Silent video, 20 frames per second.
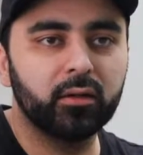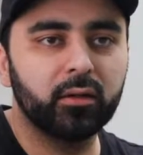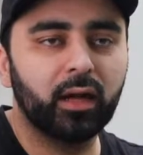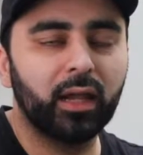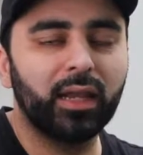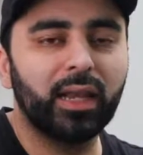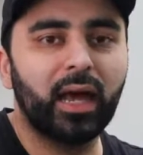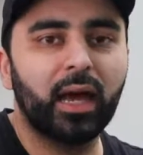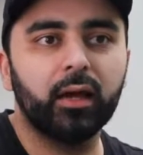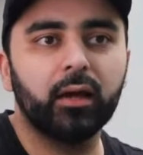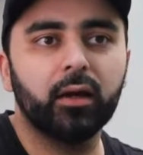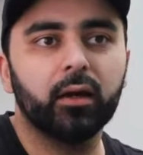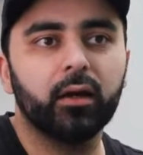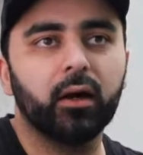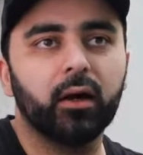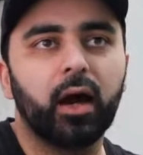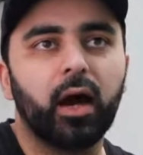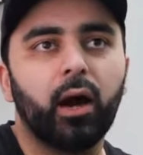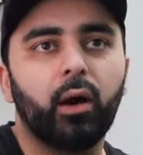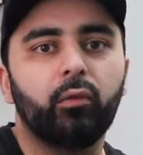
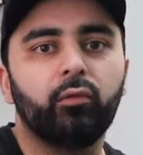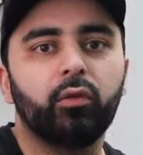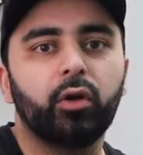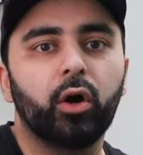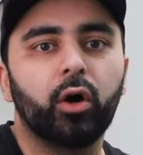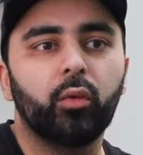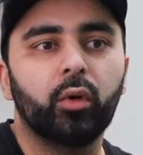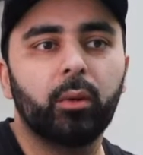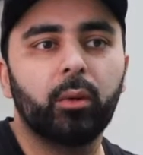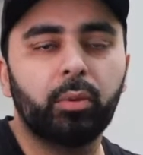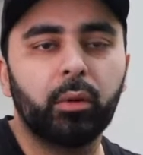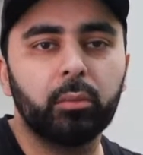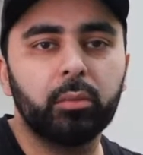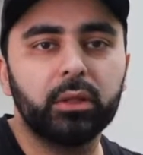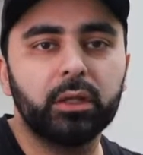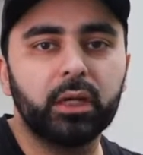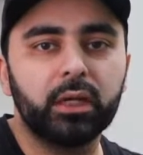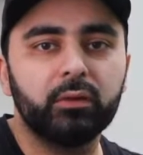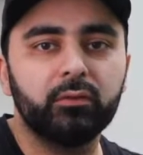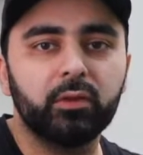Alanga, out of nowhere, probably
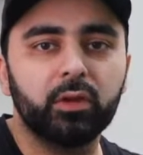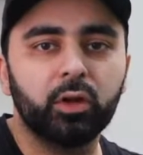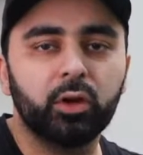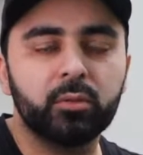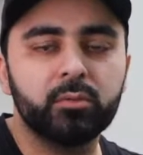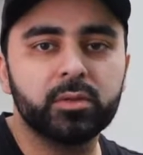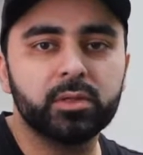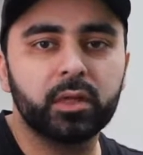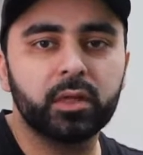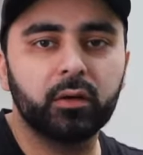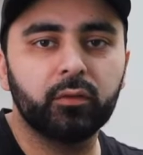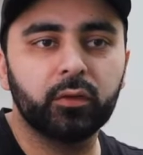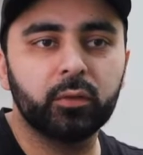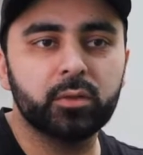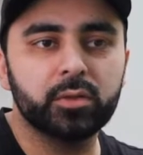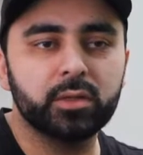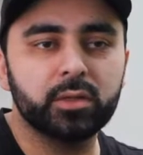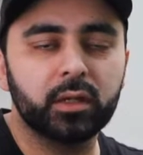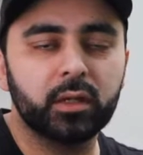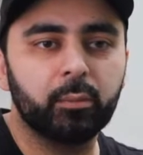didn't even know himself he
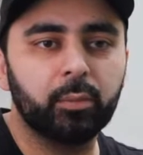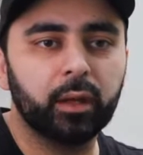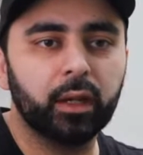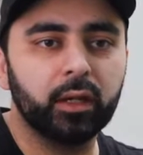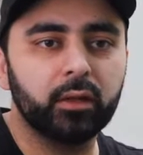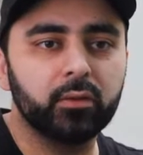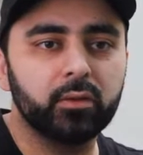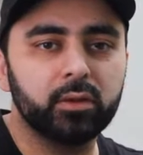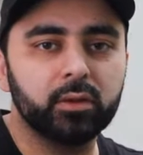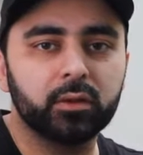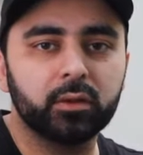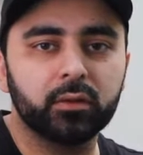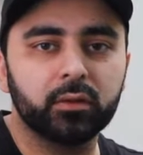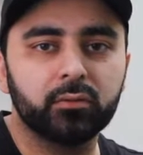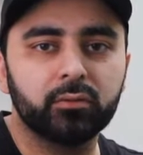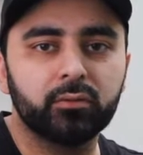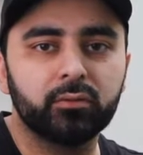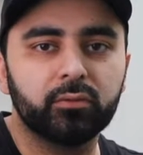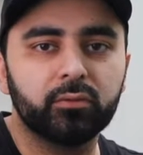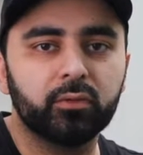was going to play until
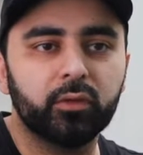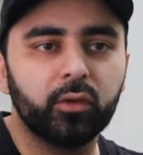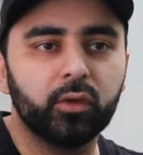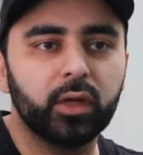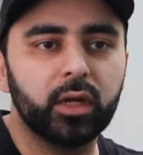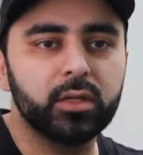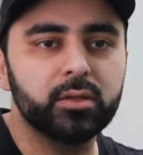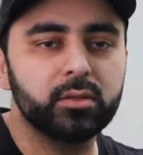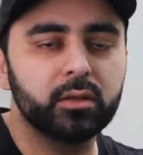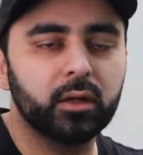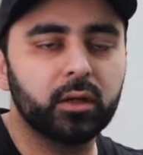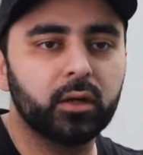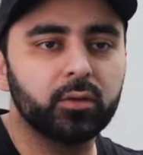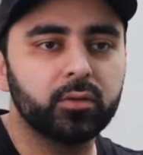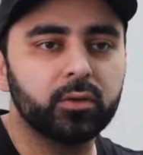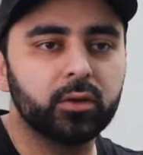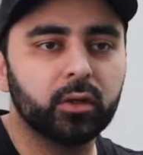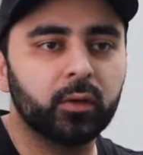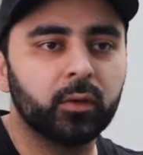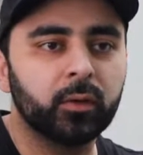a few days ago.
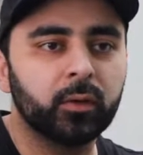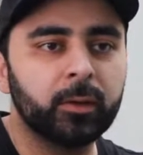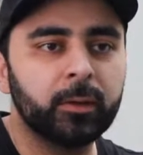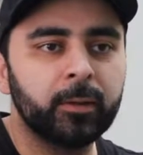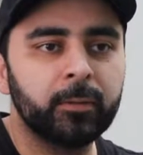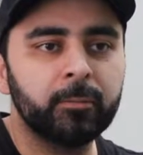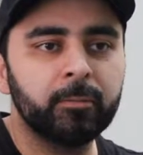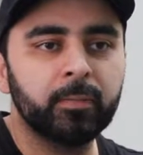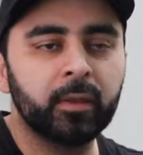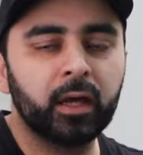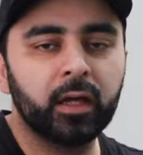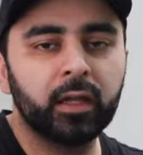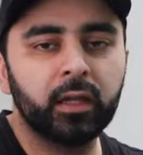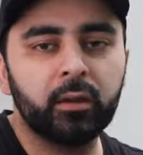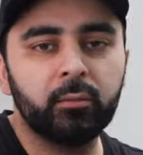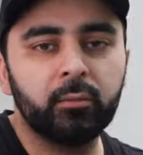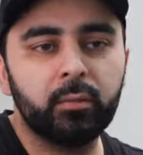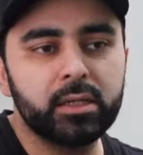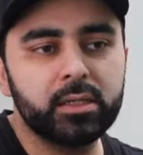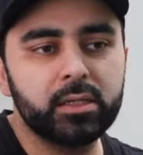So, and
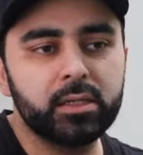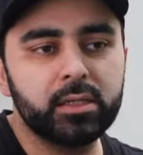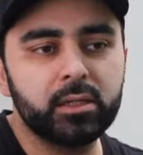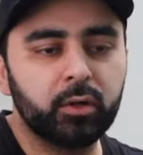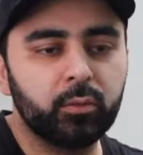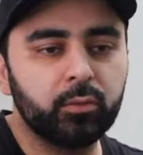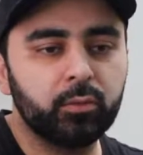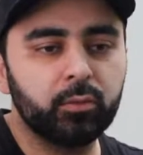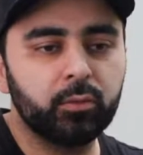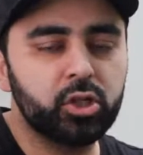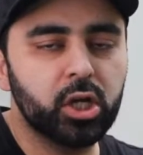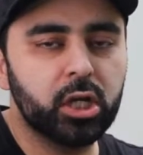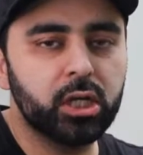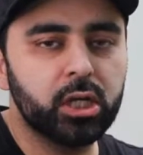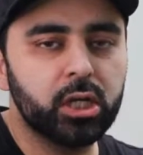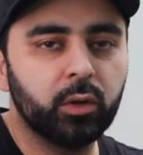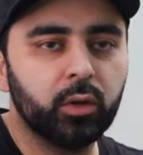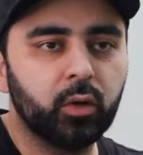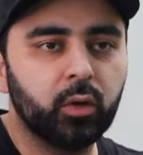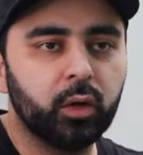then Mason Greenwood,
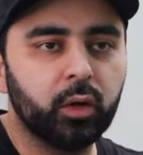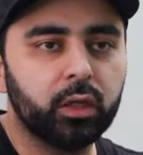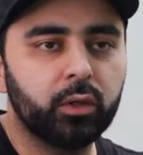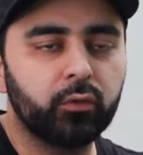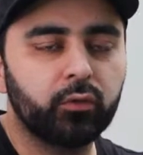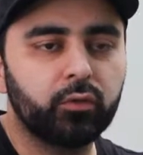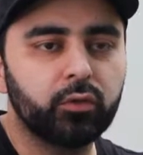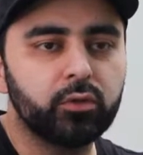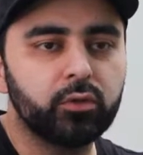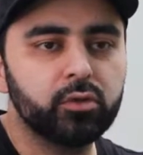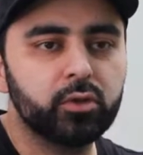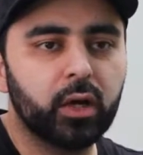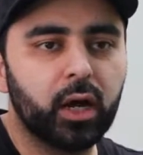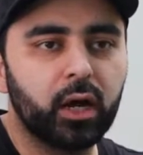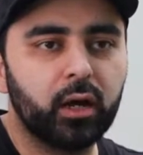genuine quality up front.